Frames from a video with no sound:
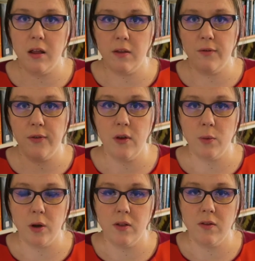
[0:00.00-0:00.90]
it's the
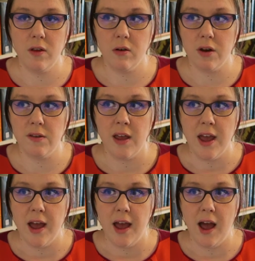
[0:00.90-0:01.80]
first one in the series,
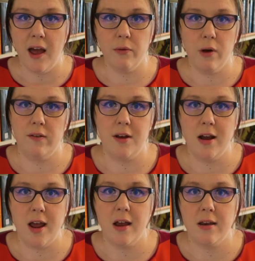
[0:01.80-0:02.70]
and the rest
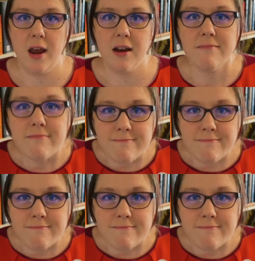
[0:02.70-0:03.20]
aren't out yet.